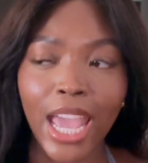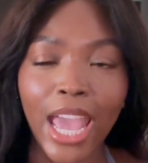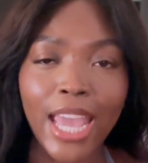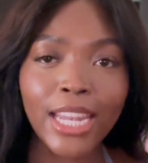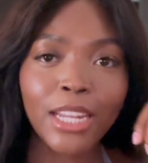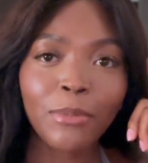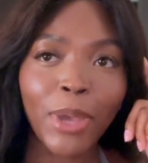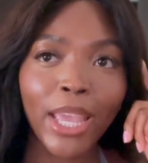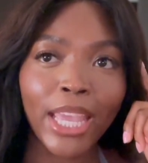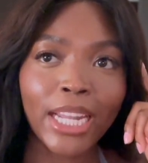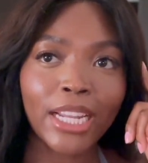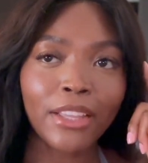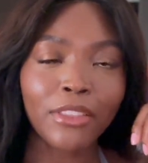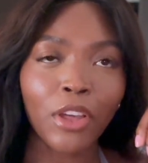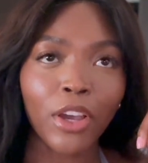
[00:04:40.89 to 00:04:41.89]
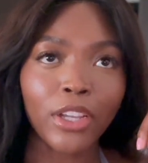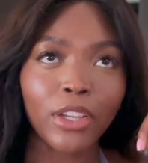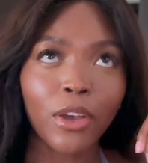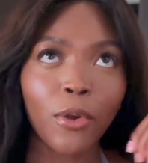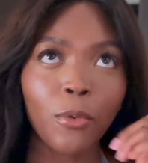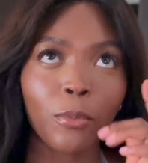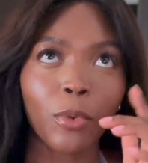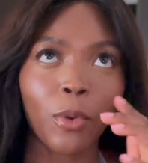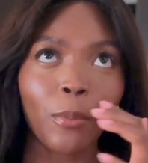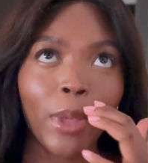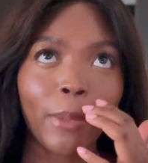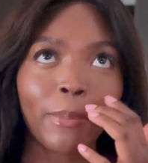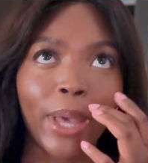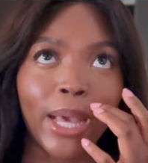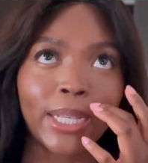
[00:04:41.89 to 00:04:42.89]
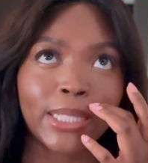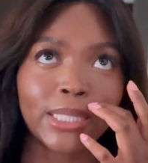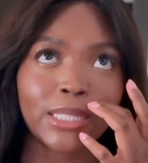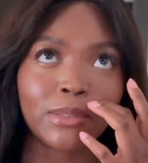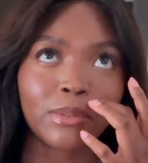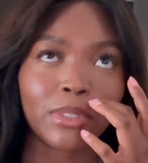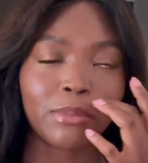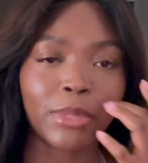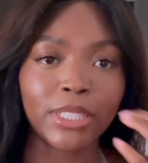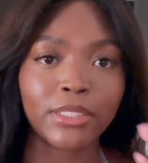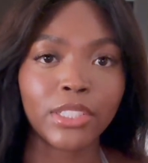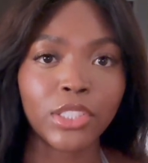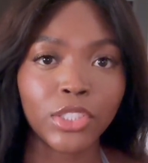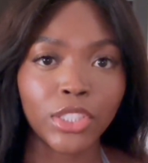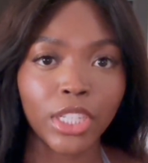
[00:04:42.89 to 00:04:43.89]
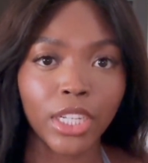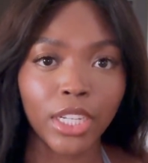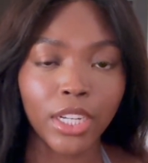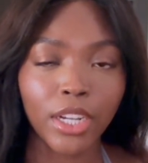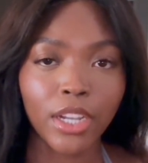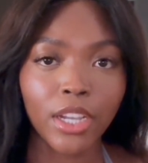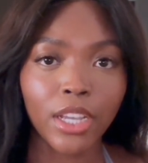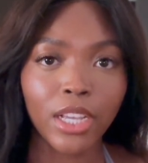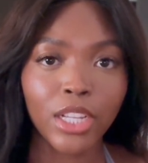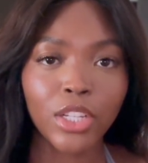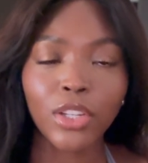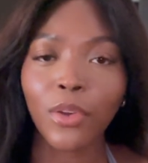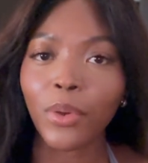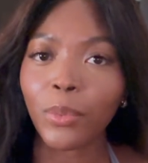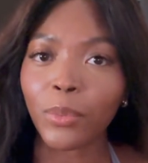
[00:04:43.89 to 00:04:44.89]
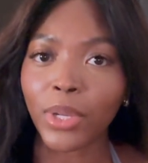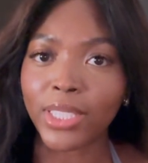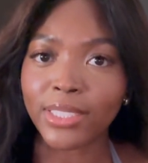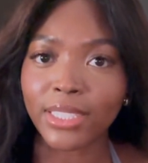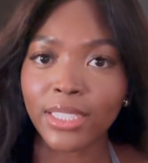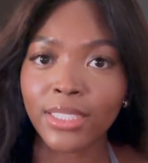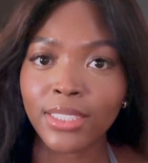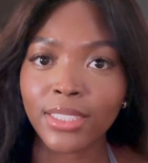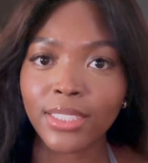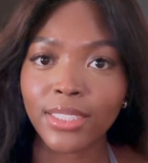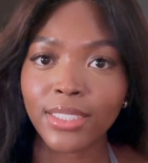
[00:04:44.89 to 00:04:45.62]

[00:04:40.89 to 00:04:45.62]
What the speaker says: And in my head, I thought, oh, well, my bag is with my sister. No, it wasn't.